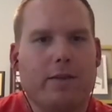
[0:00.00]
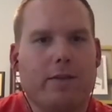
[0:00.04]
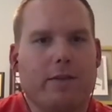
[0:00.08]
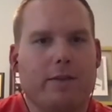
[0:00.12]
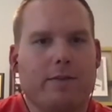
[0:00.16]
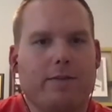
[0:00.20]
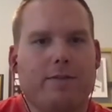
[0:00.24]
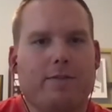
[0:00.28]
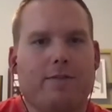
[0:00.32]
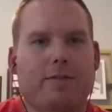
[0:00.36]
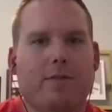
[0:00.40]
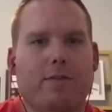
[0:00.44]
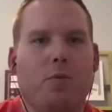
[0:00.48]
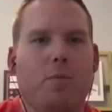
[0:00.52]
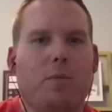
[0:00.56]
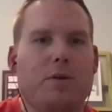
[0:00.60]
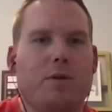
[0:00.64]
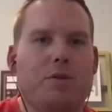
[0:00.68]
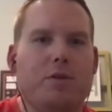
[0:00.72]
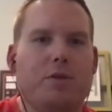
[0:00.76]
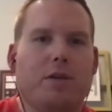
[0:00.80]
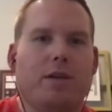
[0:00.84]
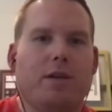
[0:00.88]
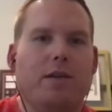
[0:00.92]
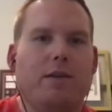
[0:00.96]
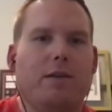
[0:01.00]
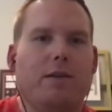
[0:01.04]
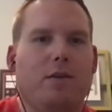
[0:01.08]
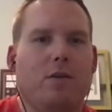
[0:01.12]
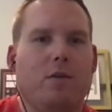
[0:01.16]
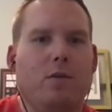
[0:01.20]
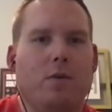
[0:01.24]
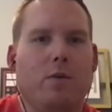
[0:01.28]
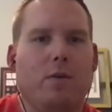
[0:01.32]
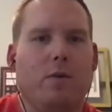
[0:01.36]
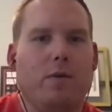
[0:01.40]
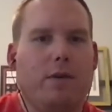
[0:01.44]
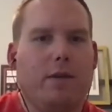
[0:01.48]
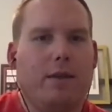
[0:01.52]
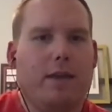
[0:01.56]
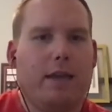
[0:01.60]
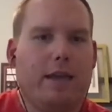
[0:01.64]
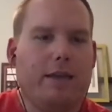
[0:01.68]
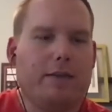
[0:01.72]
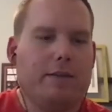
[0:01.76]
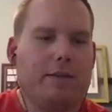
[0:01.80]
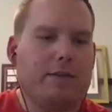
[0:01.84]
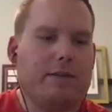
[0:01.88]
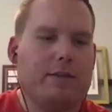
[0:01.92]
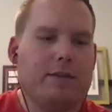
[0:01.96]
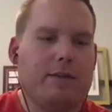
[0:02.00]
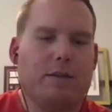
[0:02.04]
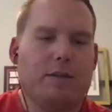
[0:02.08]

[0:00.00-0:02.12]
there's so much you can do. It's just